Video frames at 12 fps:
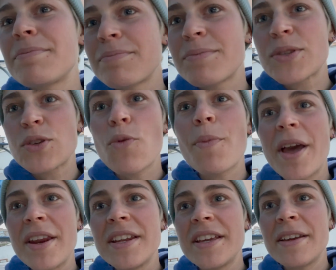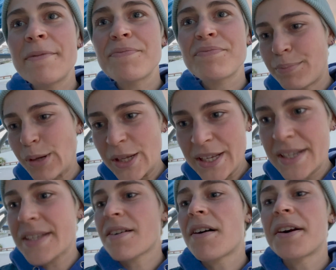so many police
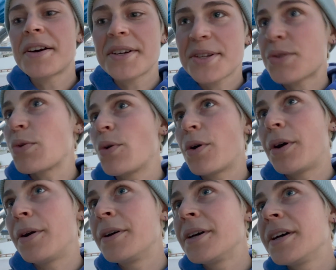cars or